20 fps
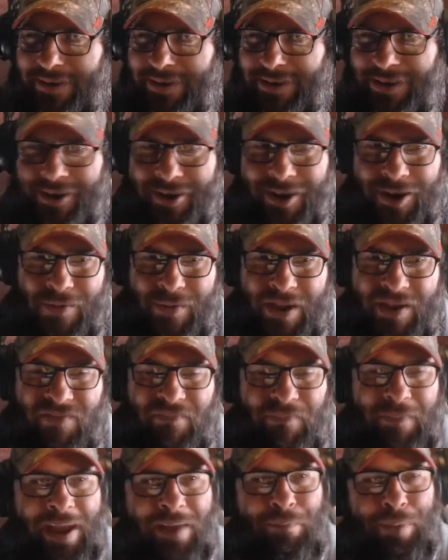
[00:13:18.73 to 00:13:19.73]
You know,
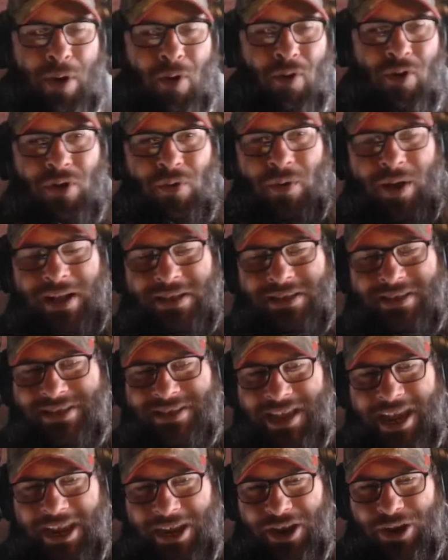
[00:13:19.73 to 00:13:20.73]
if my opponent wants to
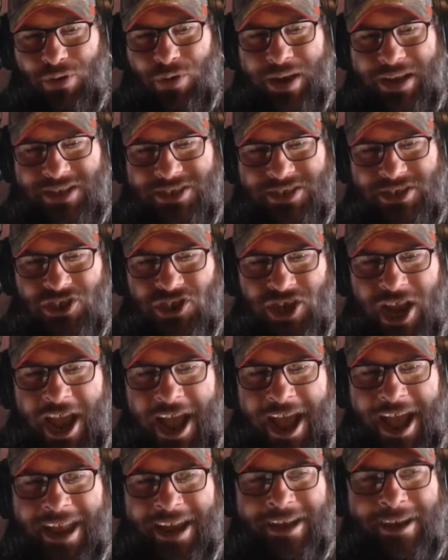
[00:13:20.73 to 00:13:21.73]
take a crazy
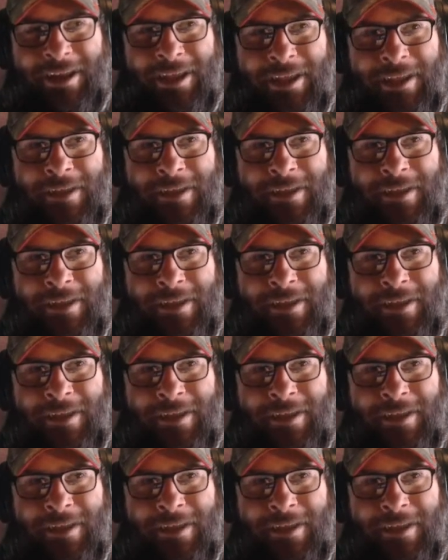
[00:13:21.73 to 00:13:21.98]
shot,